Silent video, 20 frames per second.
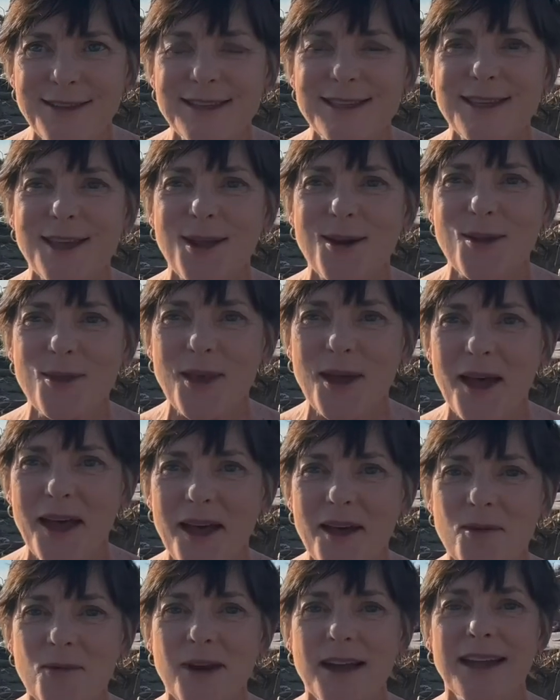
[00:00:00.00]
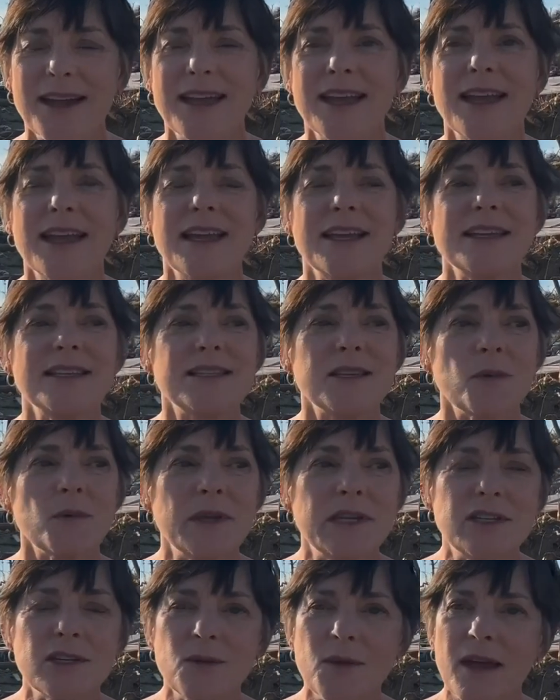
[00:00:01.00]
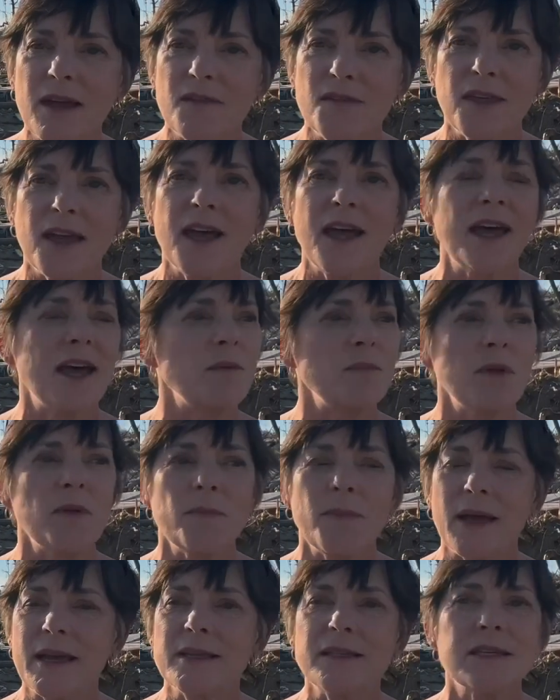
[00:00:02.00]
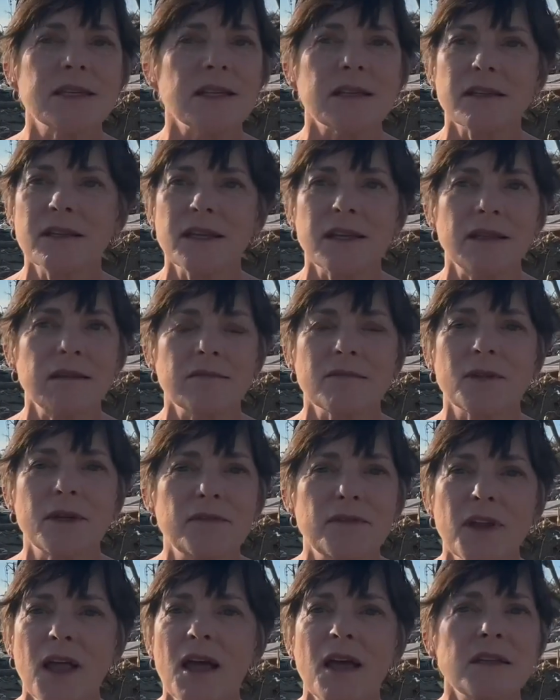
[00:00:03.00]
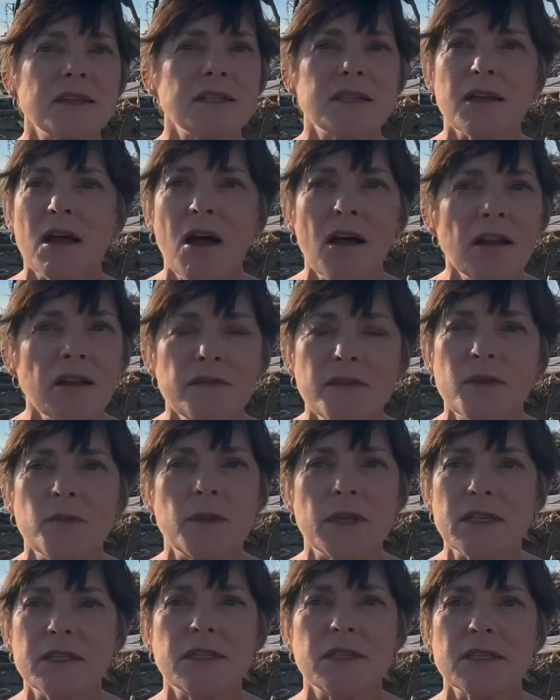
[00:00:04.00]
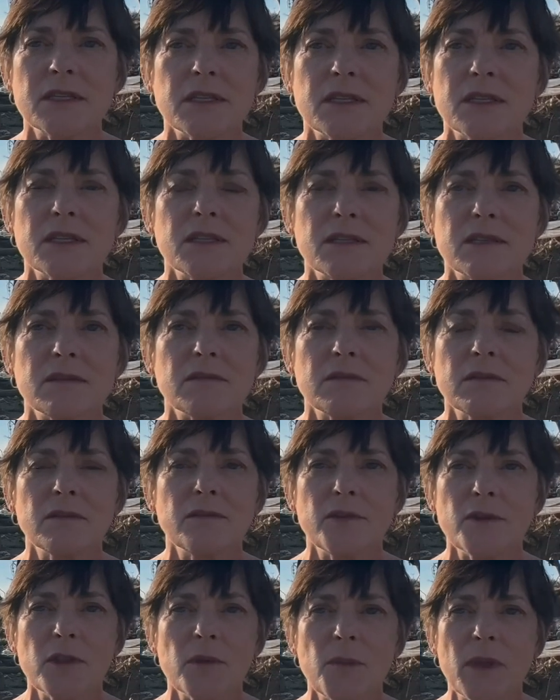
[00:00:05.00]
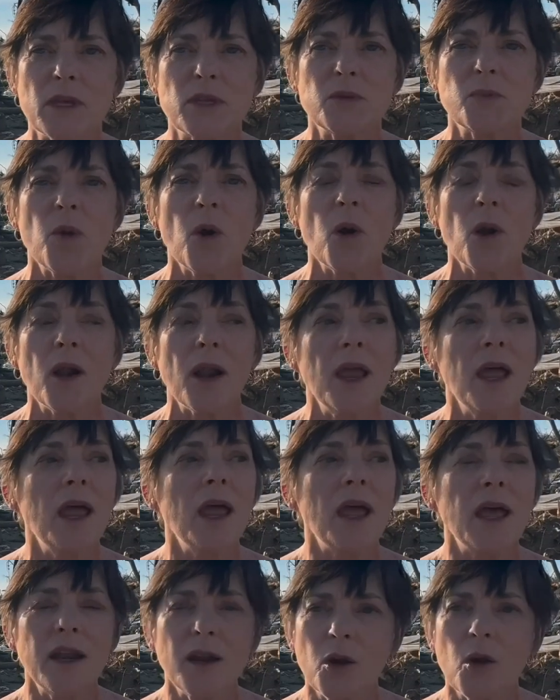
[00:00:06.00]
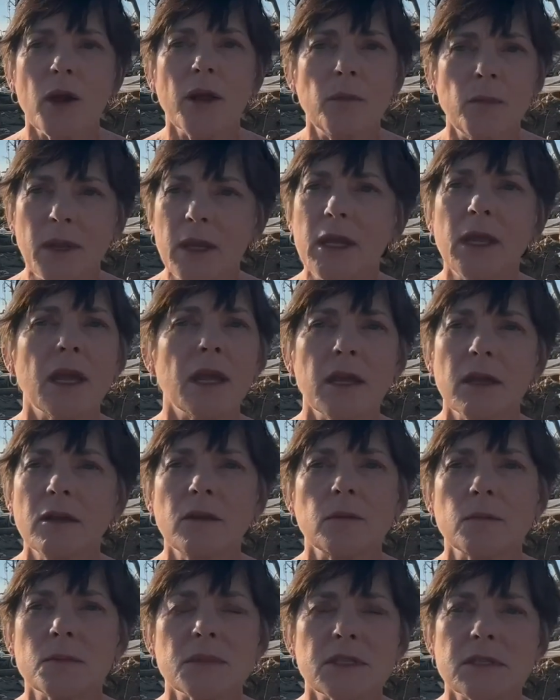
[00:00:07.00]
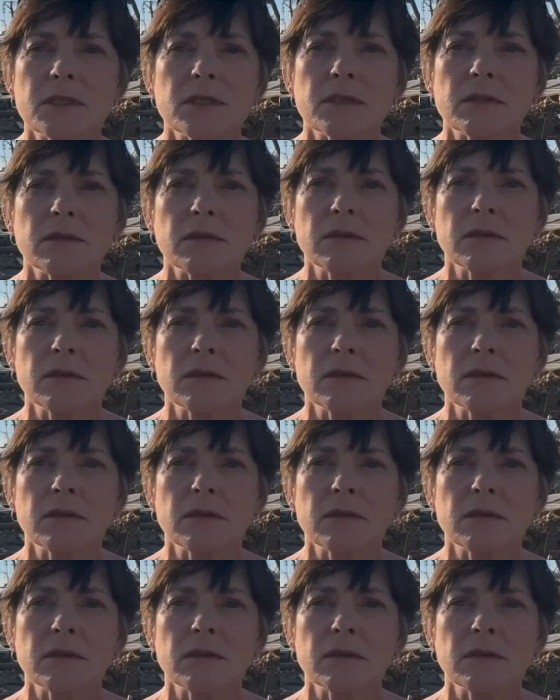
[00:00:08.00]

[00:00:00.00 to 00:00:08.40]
It's out on the highway, so we do have that, but basically we've lost all of the businesses for the most part and a great many homes.